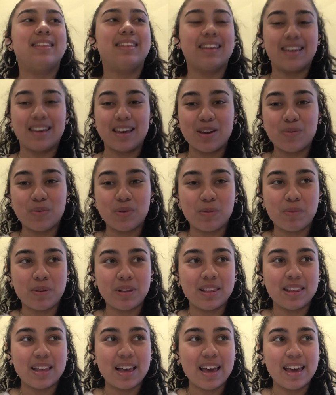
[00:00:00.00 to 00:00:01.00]
The kid would
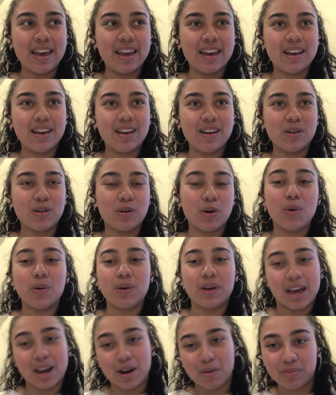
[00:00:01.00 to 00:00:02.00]
be like, go
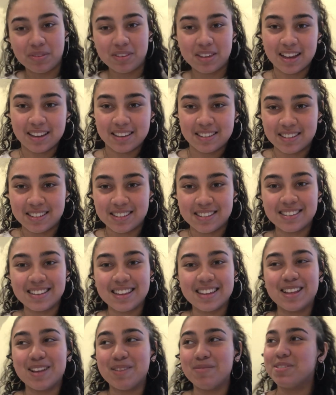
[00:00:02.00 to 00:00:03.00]
get him, Texas.
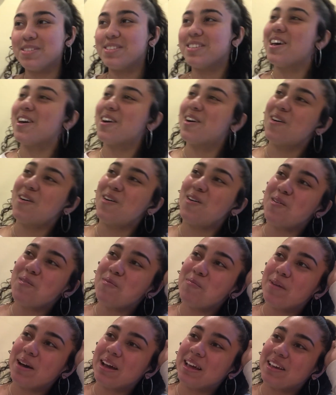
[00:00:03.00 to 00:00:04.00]
And I'm just like,
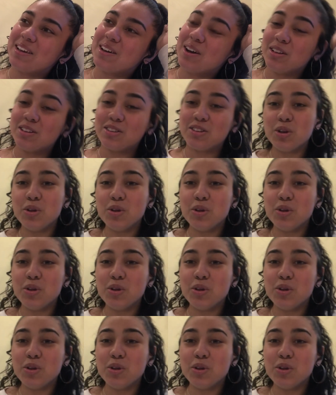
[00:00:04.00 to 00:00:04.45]
oh my god.